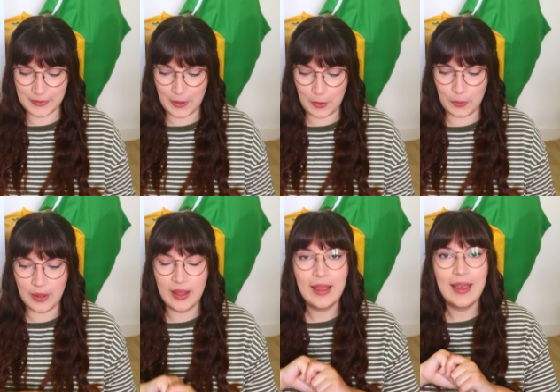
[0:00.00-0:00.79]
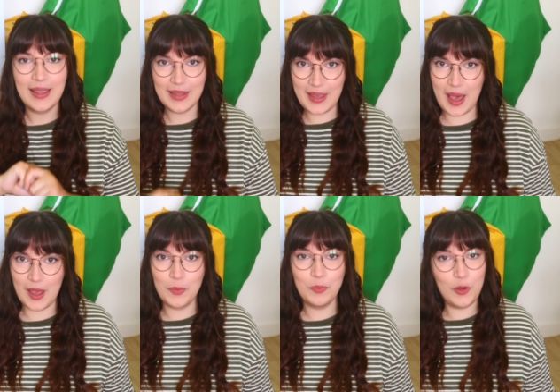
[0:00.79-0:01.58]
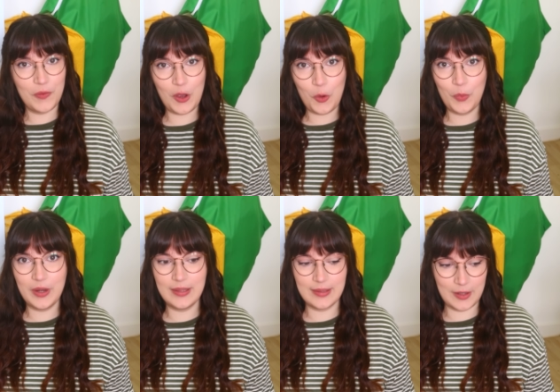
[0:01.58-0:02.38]
So yeah, moving
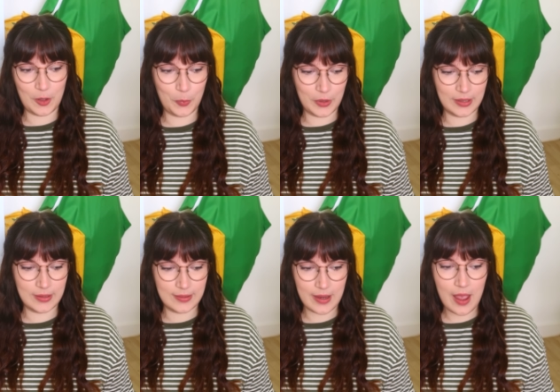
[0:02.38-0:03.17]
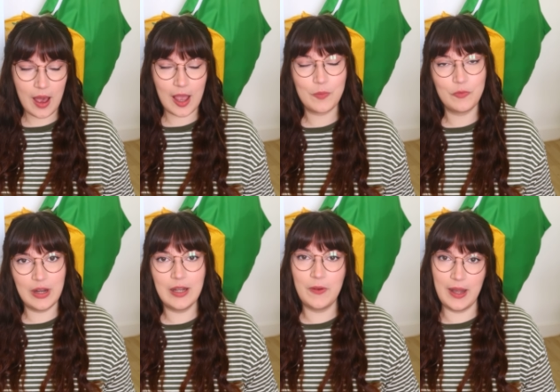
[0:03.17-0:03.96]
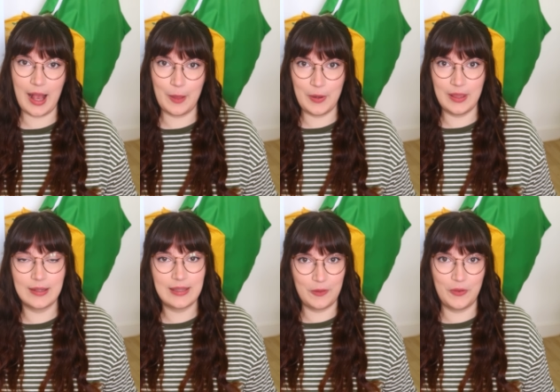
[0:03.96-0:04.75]
onwards and upwards, I'm really, really happy
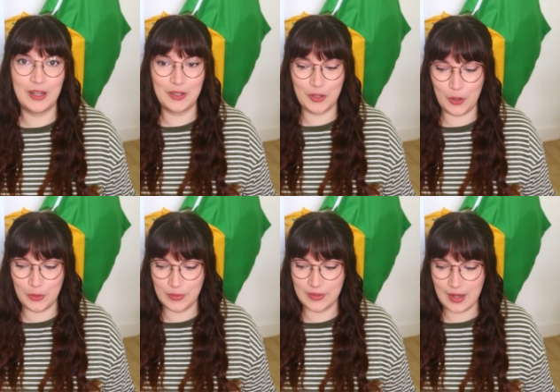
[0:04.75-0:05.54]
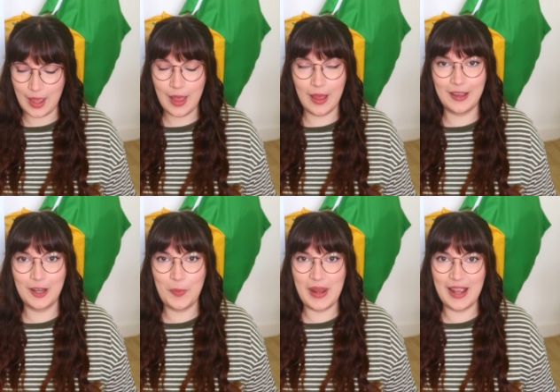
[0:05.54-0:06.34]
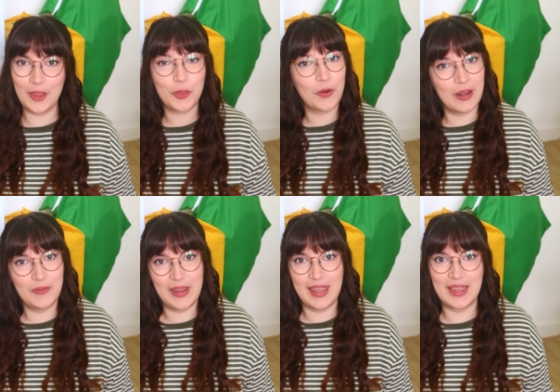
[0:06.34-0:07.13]
that Tiffin and Toast are going to be
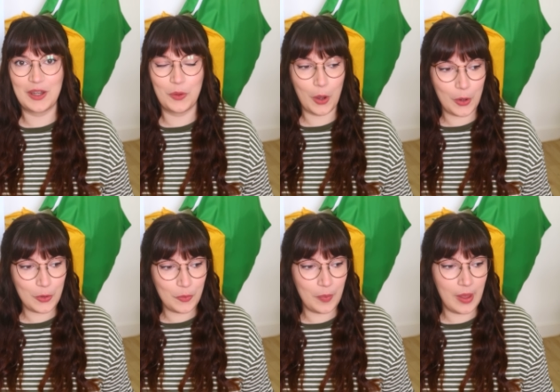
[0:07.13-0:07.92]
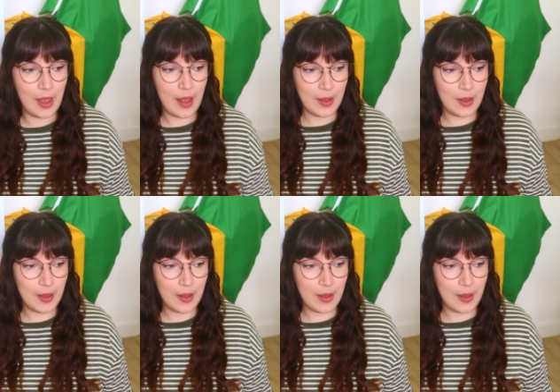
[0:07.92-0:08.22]
thriving in their new home